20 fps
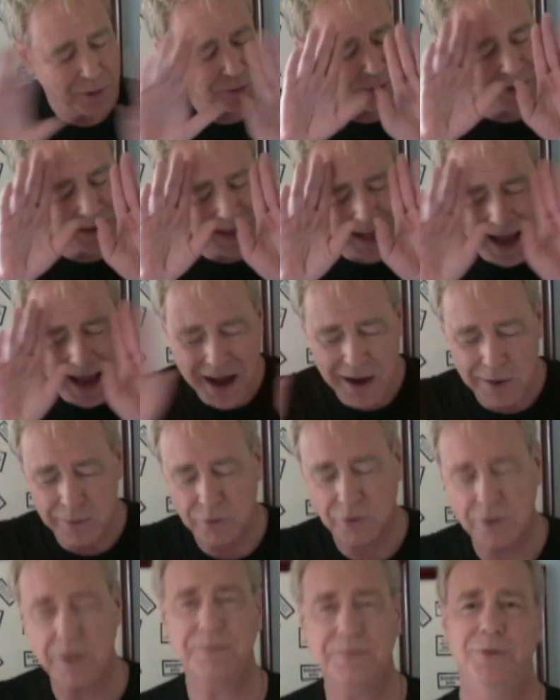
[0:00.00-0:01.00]
Don't allow
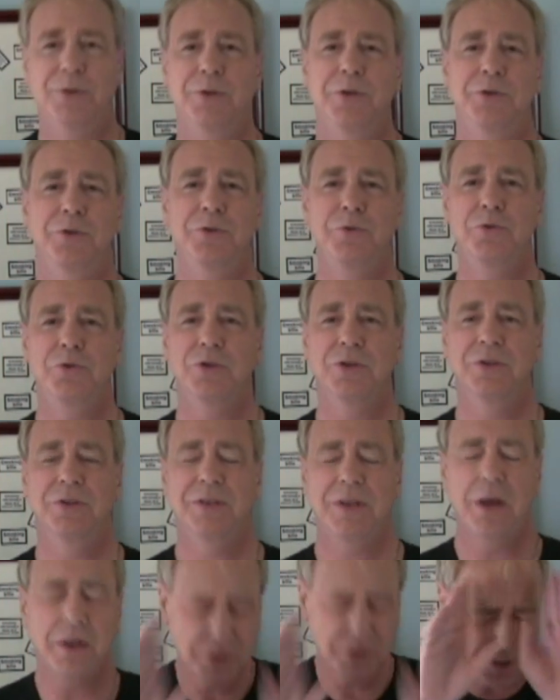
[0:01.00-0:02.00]

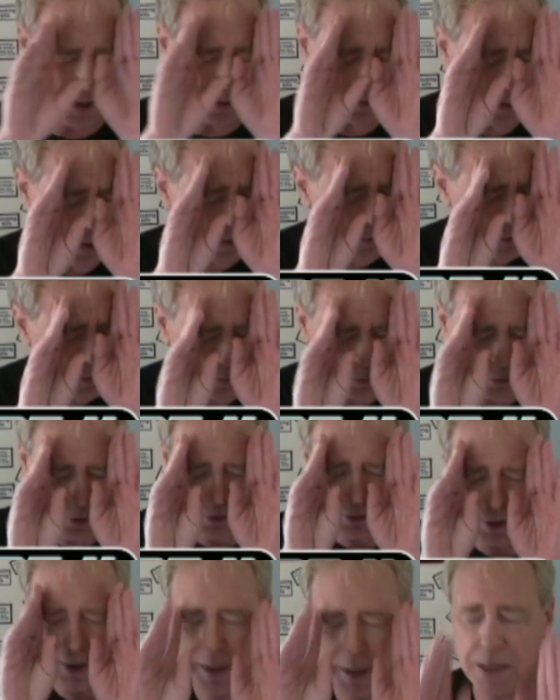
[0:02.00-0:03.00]
substitutions. Our uh,
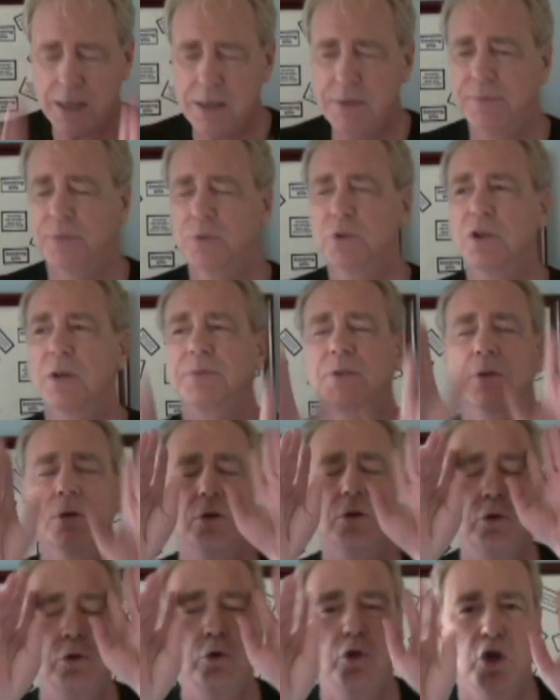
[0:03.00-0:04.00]
substitutions are evil.
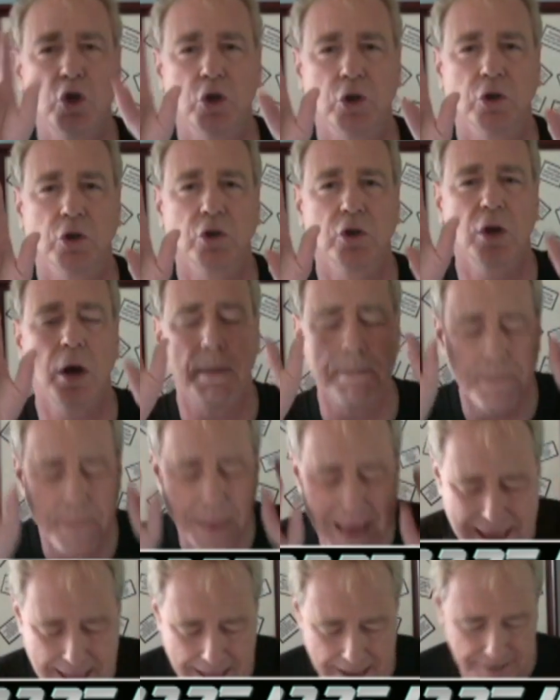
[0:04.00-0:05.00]
Substitutions are
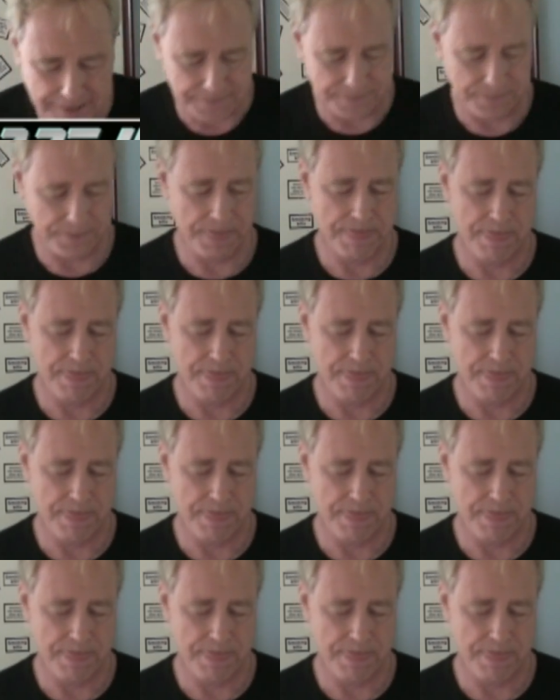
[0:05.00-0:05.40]
bad.